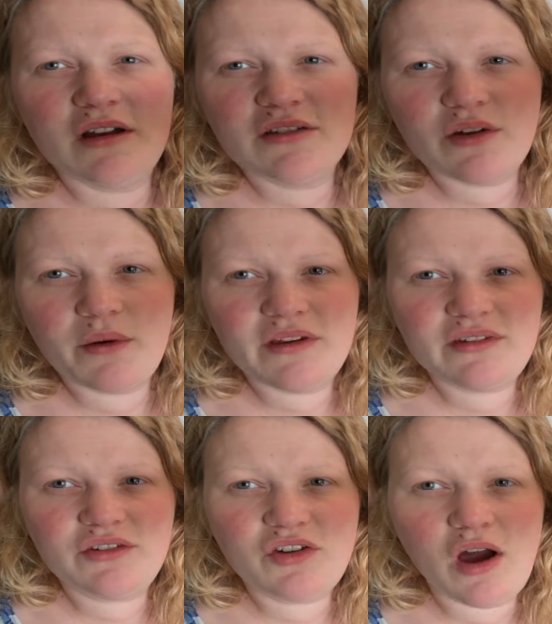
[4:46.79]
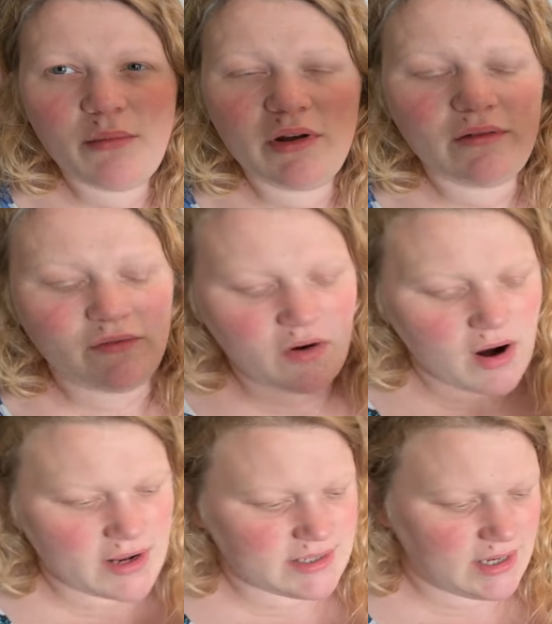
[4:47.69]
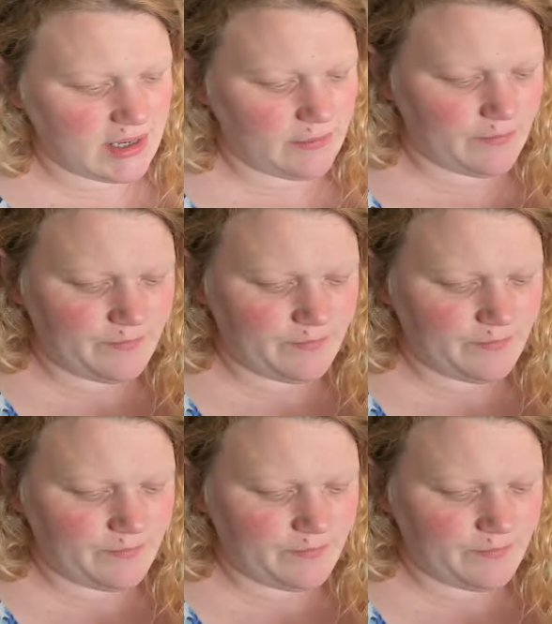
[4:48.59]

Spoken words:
So it's a German variety. You